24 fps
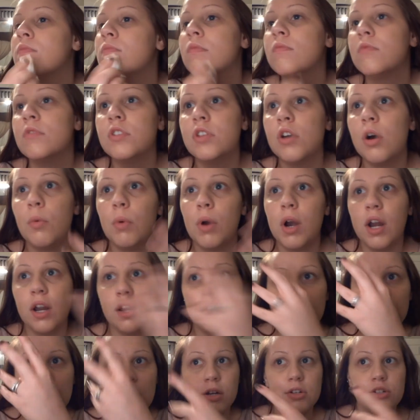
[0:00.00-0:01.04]
And don't worry,
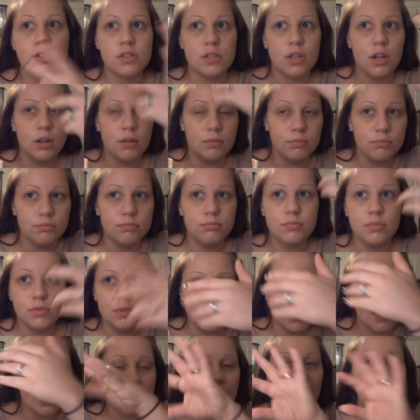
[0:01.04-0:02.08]
I'm not just gonna,
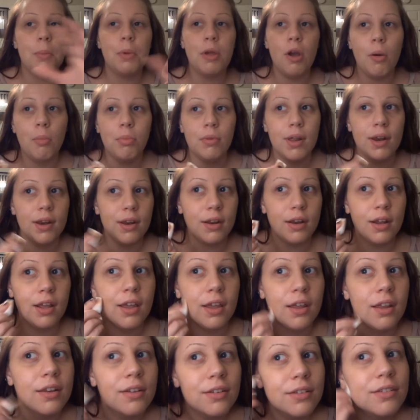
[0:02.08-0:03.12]
it's gonna be all blended
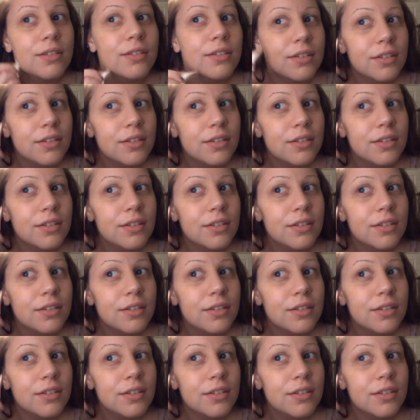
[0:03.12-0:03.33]
in.